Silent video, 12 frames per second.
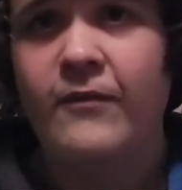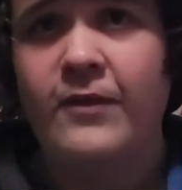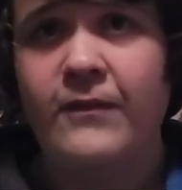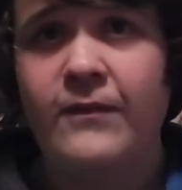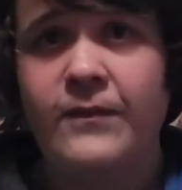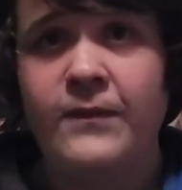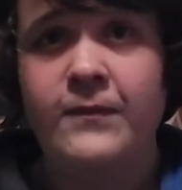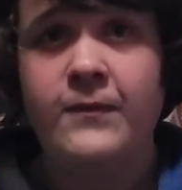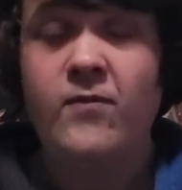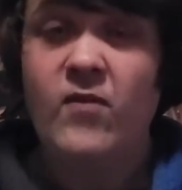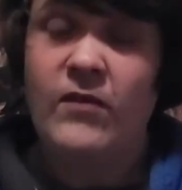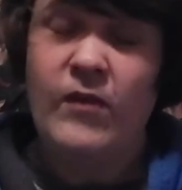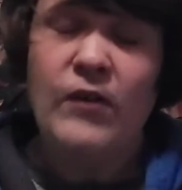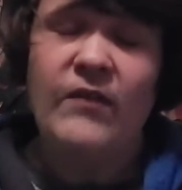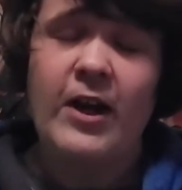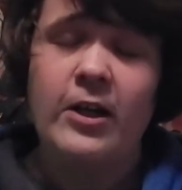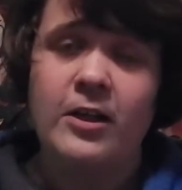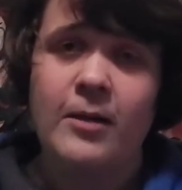If your
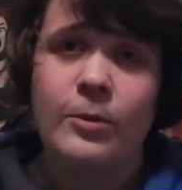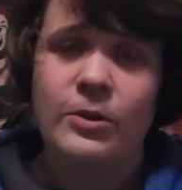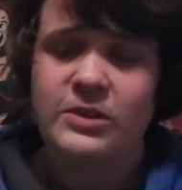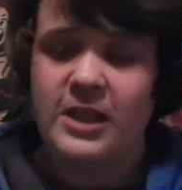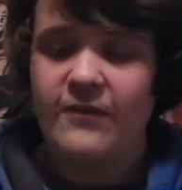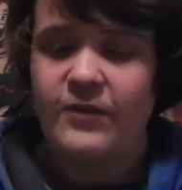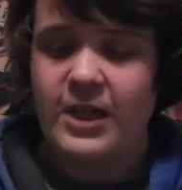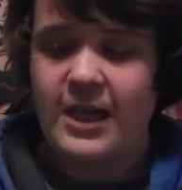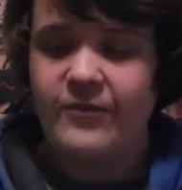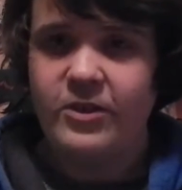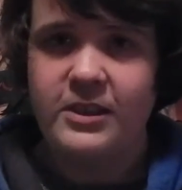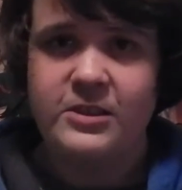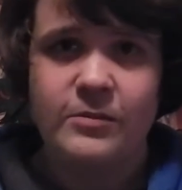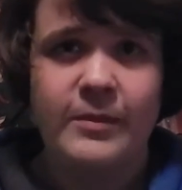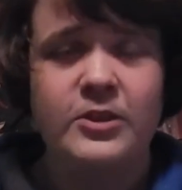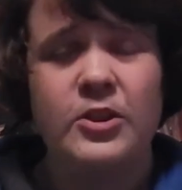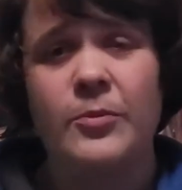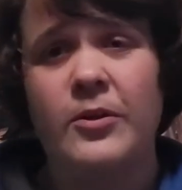fire alarm goes off and you have your lizard, make
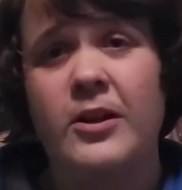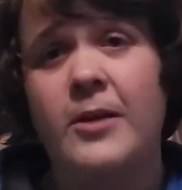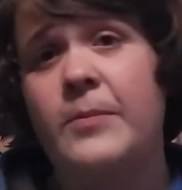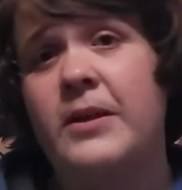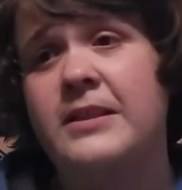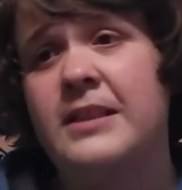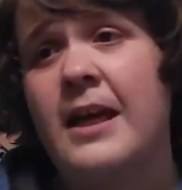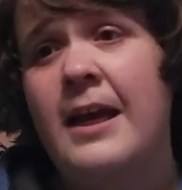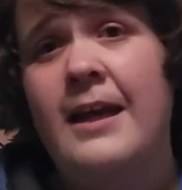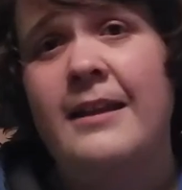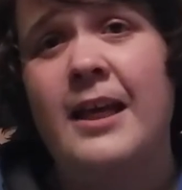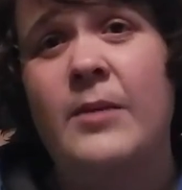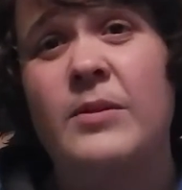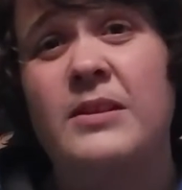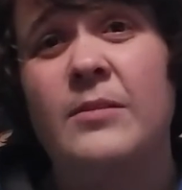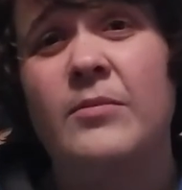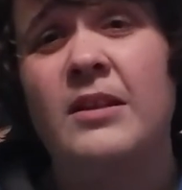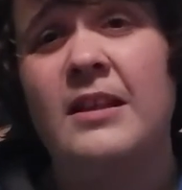sure you put it up, because that could be
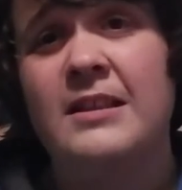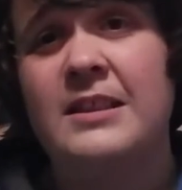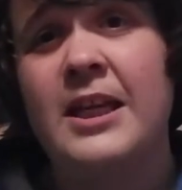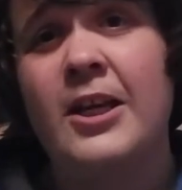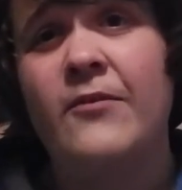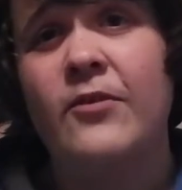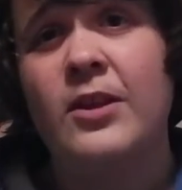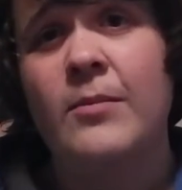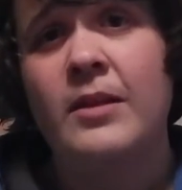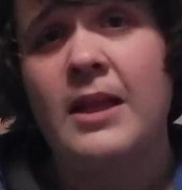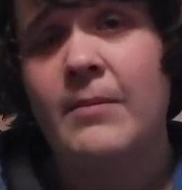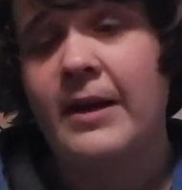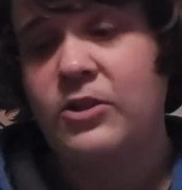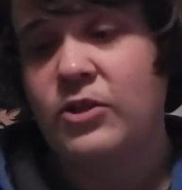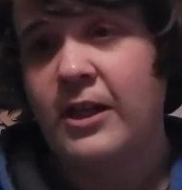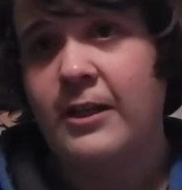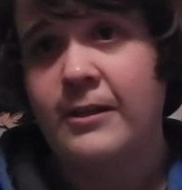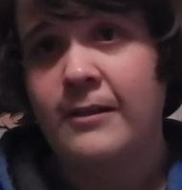something that's scary for them and they might
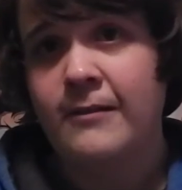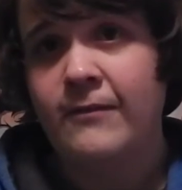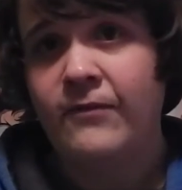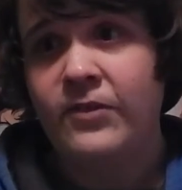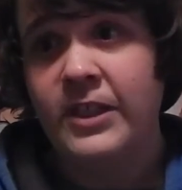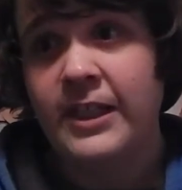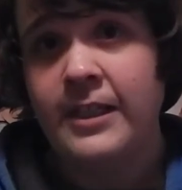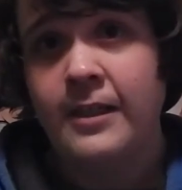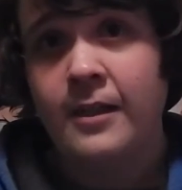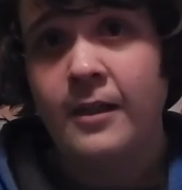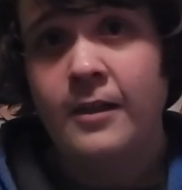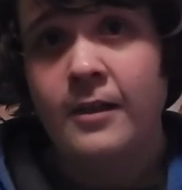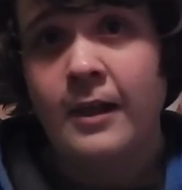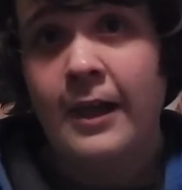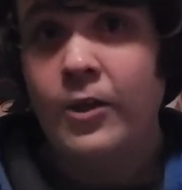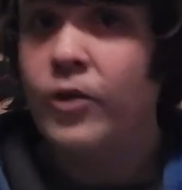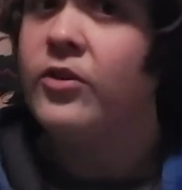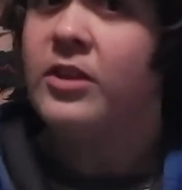try to flee
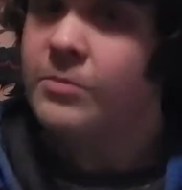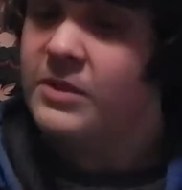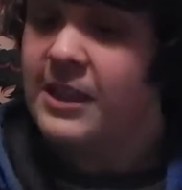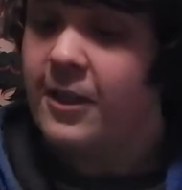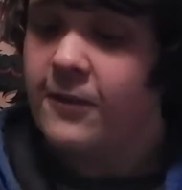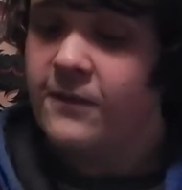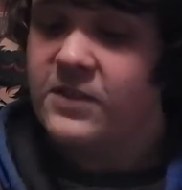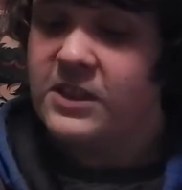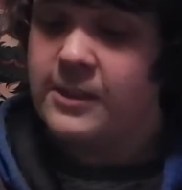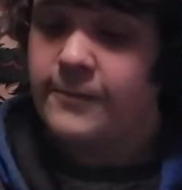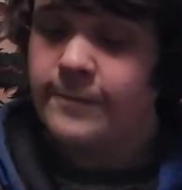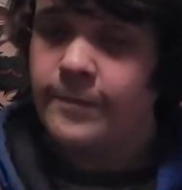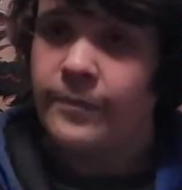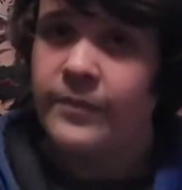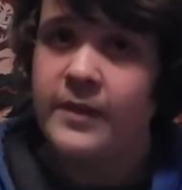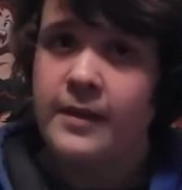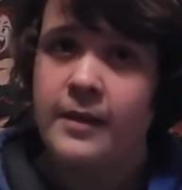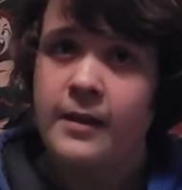and hurt themselves.
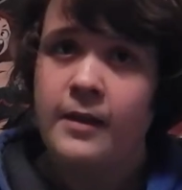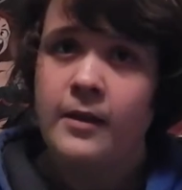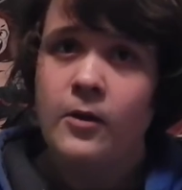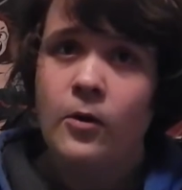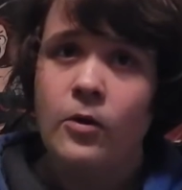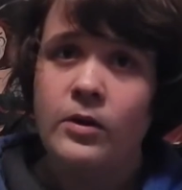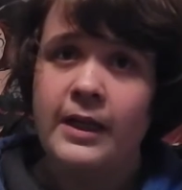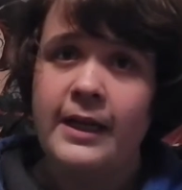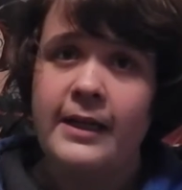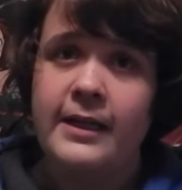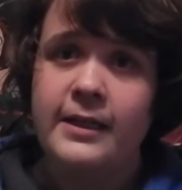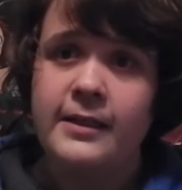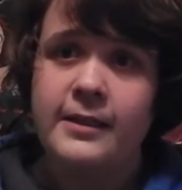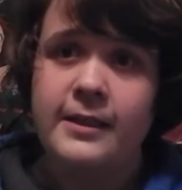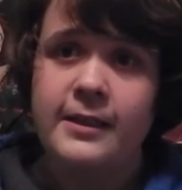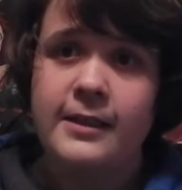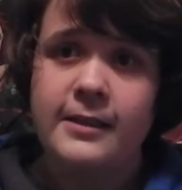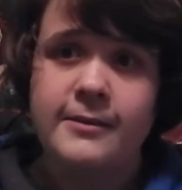Or
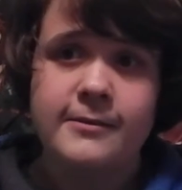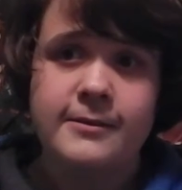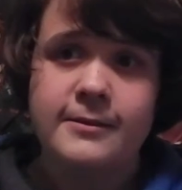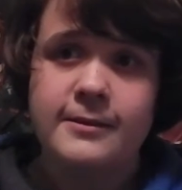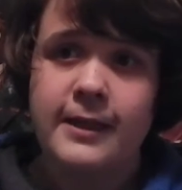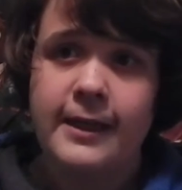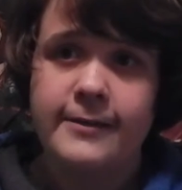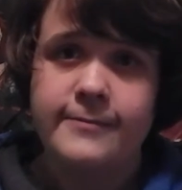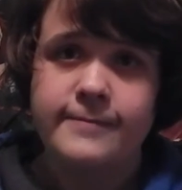yeah.